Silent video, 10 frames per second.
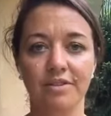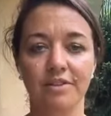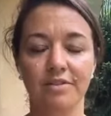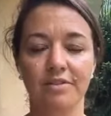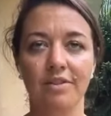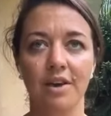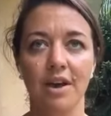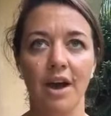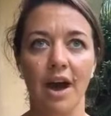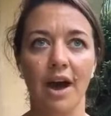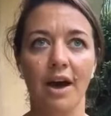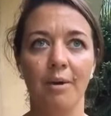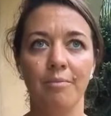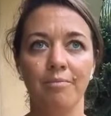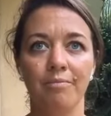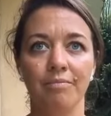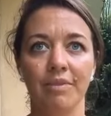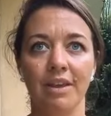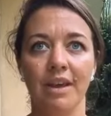instance. Um,